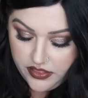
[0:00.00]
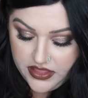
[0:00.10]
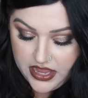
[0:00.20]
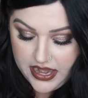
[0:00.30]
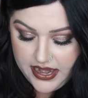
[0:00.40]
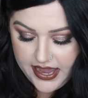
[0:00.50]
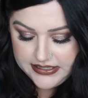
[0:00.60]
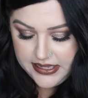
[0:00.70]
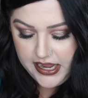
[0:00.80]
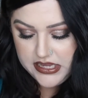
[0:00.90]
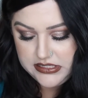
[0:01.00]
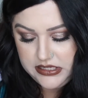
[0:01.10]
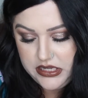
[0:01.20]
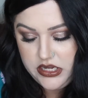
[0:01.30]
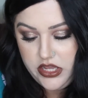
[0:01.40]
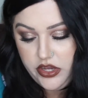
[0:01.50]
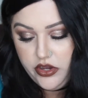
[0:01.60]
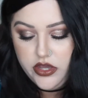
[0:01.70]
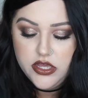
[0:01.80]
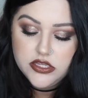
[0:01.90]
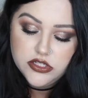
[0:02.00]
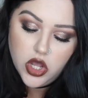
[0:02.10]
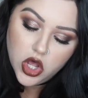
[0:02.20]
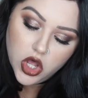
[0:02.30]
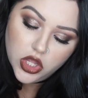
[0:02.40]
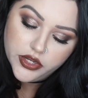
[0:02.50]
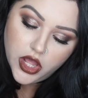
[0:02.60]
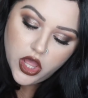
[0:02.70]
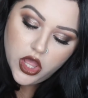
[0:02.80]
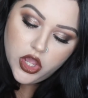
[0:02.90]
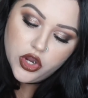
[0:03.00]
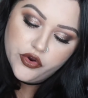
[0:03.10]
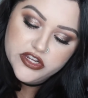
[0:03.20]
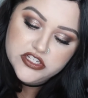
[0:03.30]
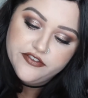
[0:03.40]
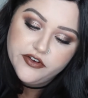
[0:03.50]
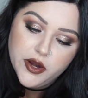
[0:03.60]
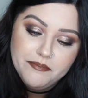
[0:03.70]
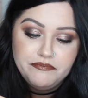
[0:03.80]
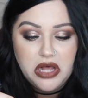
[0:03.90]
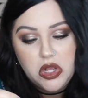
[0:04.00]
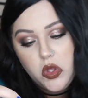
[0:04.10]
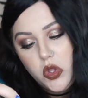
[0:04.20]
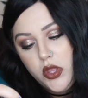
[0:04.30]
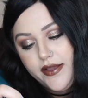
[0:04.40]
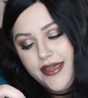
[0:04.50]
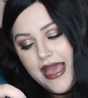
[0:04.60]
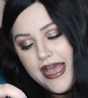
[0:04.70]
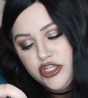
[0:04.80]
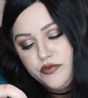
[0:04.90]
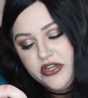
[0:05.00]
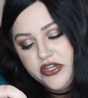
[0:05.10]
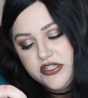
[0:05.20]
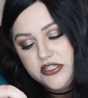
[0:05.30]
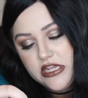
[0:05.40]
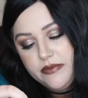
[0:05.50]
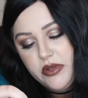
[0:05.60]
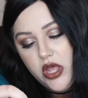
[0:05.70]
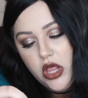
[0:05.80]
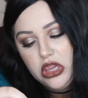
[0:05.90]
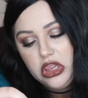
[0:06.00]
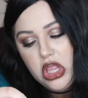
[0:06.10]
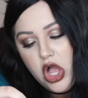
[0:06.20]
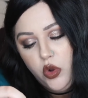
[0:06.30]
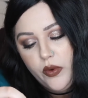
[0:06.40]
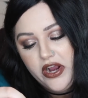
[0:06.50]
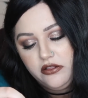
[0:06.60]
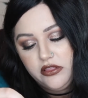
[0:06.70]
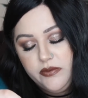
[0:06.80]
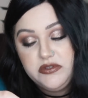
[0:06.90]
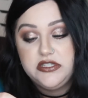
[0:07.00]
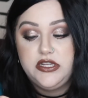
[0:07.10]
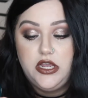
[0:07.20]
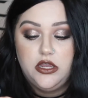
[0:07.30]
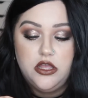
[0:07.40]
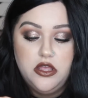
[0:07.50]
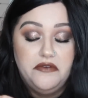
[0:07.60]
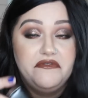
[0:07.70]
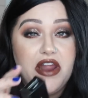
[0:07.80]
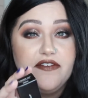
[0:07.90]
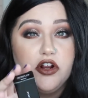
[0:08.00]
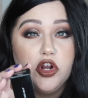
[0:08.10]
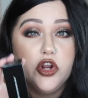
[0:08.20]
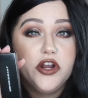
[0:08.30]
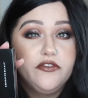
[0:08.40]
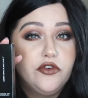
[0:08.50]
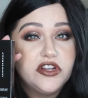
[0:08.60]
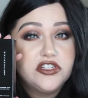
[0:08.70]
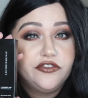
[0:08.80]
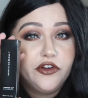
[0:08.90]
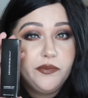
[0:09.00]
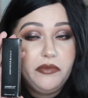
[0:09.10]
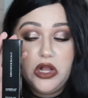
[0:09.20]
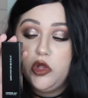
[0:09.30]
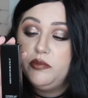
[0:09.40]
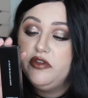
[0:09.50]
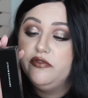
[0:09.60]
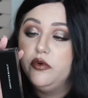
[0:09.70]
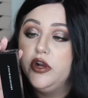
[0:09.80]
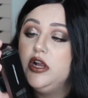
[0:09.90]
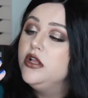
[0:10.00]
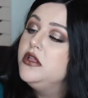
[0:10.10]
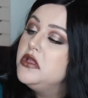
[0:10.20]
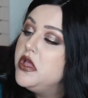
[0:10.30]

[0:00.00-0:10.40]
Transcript: The next thing I see in here is called Christopher Buckle Cashmere Slip Longwear Lipstick. Never heard of Christopher Buckle before.